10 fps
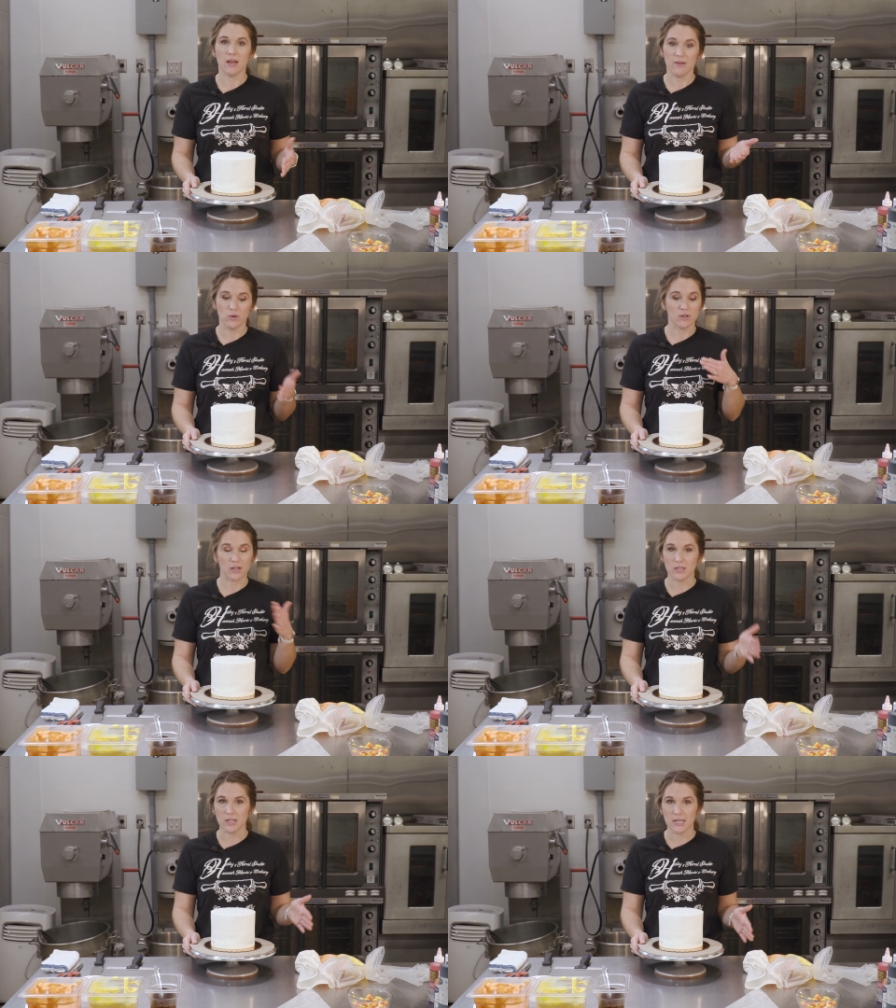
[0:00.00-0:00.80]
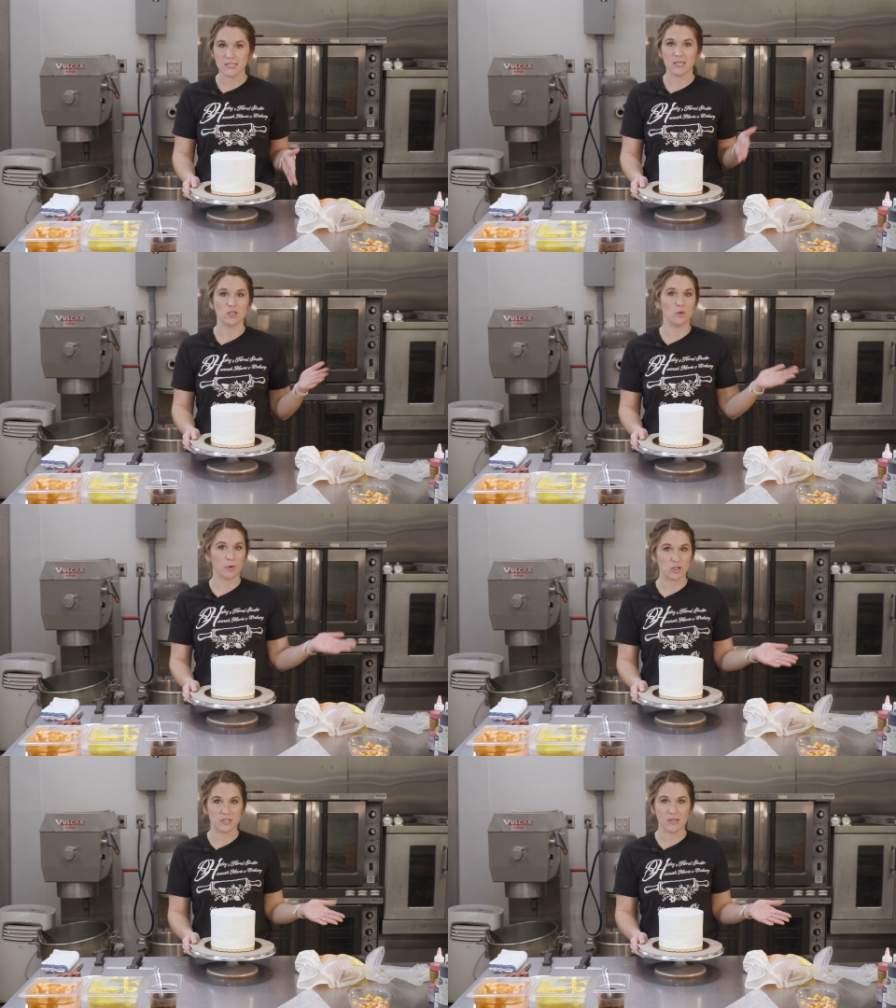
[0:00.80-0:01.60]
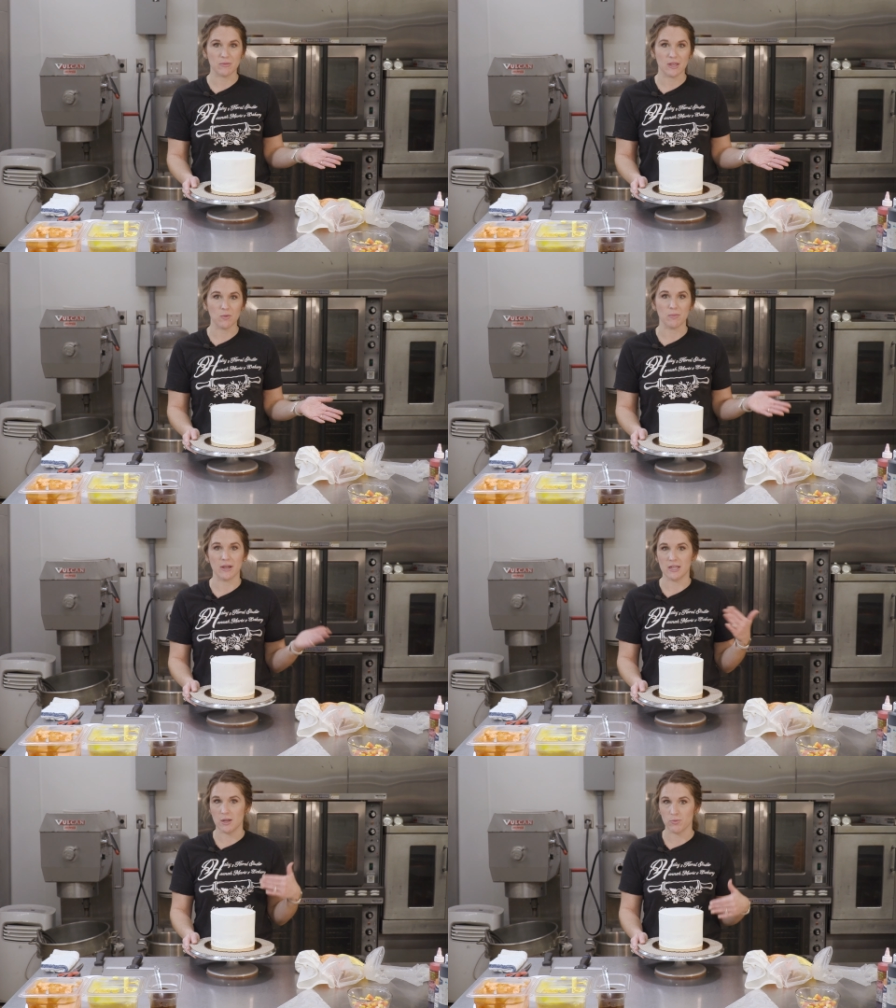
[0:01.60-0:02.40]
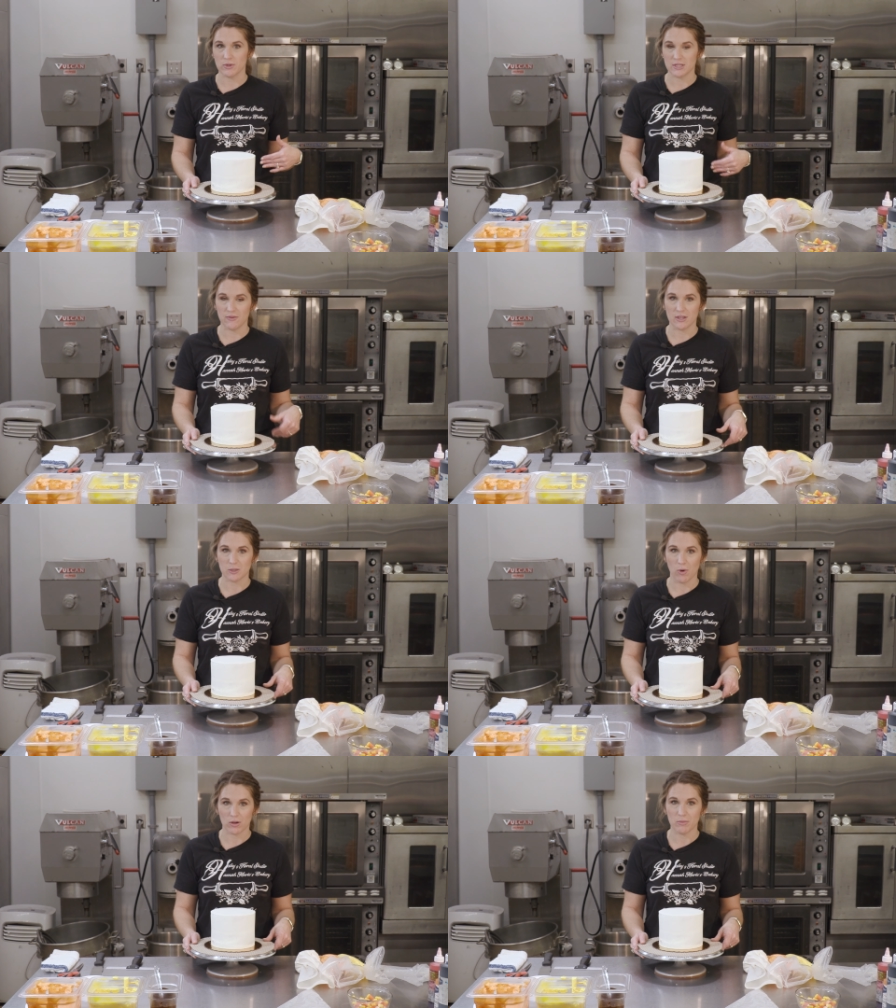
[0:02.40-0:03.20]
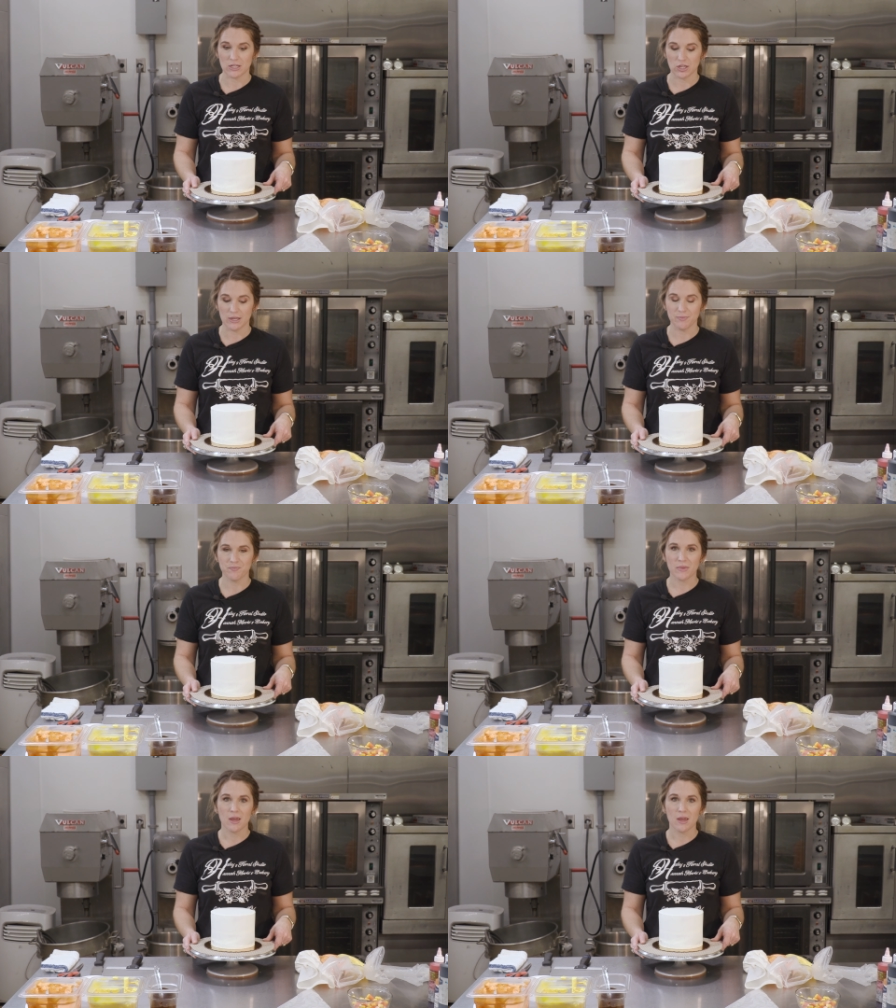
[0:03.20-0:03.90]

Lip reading: if you click on the links and do purchase something, we might end up receiving a small commission.